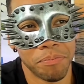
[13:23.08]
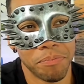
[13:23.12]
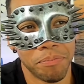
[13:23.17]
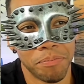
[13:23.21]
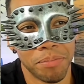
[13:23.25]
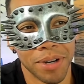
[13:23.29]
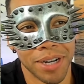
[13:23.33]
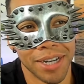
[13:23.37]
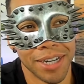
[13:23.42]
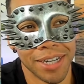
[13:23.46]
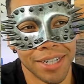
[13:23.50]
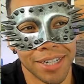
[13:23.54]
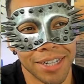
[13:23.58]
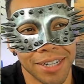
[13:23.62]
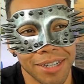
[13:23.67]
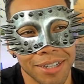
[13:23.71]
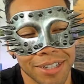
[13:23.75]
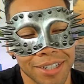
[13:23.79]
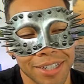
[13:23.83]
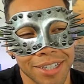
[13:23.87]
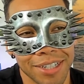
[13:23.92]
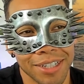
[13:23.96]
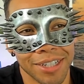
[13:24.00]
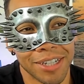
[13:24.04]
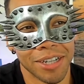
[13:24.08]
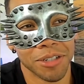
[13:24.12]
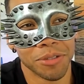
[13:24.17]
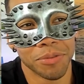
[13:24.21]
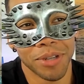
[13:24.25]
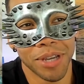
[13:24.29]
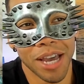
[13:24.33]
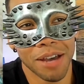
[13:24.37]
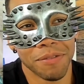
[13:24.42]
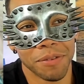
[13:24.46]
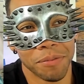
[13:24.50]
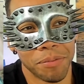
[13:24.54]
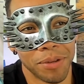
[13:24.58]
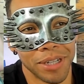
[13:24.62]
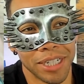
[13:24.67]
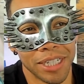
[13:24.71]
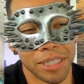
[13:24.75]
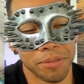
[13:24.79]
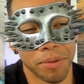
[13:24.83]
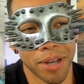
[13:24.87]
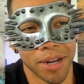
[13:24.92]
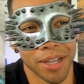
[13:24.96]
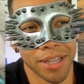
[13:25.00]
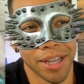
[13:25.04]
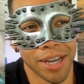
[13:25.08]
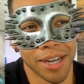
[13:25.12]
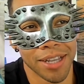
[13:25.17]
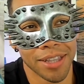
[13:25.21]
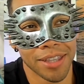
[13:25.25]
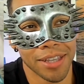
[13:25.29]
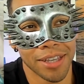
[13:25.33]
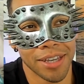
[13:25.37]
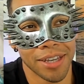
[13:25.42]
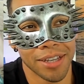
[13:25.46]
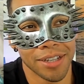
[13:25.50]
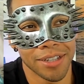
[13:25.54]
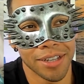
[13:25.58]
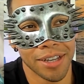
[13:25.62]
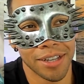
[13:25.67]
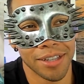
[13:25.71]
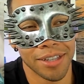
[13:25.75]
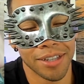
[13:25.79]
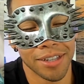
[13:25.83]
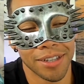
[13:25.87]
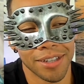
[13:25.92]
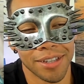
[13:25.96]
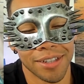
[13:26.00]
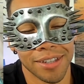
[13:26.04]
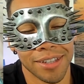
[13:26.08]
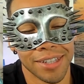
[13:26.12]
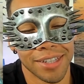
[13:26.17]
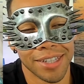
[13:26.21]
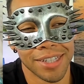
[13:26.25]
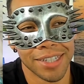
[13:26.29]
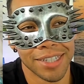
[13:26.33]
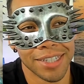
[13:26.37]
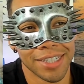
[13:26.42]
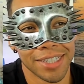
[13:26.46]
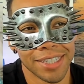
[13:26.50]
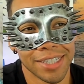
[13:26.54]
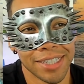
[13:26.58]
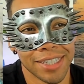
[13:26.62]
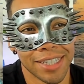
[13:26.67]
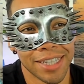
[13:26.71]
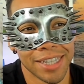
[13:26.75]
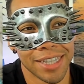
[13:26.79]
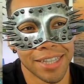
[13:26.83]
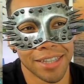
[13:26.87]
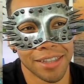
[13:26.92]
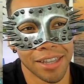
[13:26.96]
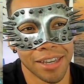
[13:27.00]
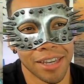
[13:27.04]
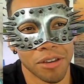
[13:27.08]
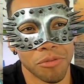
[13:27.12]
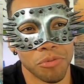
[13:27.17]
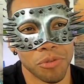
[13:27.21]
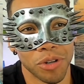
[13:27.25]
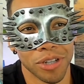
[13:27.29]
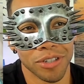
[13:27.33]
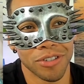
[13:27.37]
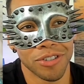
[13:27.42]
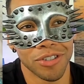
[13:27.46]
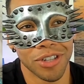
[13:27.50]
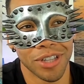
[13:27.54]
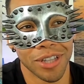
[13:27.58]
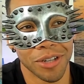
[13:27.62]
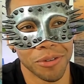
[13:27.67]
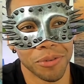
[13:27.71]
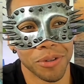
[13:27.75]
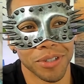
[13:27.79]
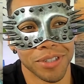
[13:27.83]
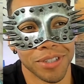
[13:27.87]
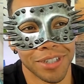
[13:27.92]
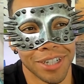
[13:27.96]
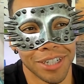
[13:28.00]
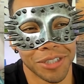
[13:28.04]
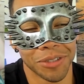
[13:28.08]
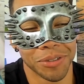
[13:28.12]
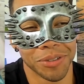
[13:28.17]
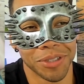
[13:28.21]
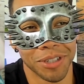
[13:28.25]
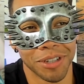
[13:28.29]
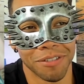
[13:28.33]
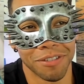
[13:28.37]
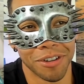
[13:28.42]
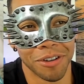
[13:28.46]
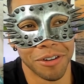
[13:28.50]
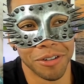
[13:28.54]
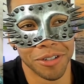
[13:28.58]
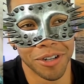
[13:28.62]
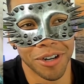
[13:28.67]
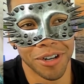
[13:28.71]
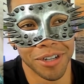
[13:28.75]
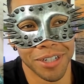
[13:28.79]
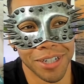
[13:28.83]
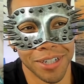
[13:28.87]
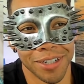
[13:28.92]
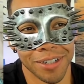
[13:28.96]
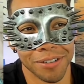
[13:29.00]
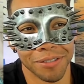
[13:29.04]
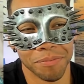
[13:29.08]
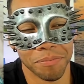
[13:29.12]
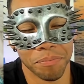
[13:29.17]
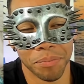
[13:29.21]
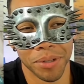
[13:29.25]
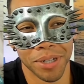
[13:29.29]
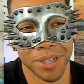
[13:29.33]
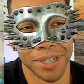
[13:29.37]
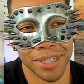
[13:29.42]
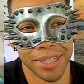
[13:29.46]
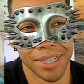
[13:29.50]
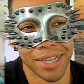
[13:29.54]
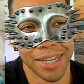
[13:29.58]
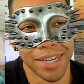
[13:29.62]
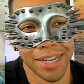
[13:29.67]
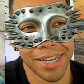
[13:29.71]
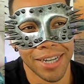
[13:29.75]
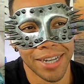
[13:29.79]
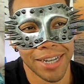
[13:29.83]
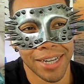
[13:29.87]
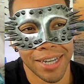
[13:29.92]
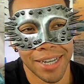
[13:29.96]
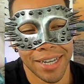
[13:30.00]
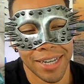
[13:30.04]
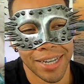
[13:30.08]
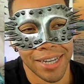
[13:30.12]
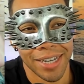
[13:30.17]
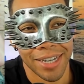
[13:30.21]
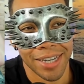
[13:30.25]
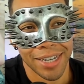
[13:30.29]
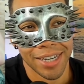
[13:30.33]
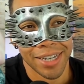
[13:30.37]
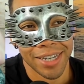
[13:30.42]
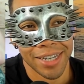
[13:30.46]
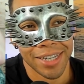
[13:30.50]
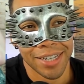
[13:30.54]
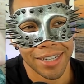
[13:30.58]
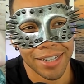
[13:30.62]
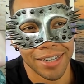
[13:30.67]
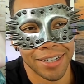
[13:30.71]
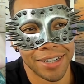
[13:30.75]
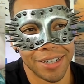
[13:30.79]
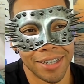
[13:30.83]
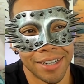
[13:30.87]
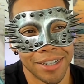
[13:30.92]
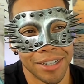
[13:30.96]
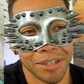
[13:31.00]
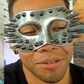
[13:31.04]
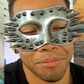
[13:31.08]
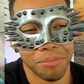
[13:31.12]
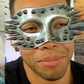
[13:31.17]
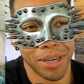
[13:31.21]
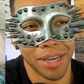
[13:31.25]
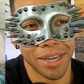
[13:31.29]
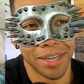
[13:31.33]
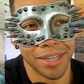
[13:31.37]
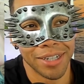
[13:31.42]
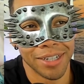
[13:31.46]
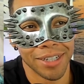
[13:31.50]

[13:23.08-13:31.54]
but because we have opinions about a lot of things, and like there was sexual stuff going on here, but oh man.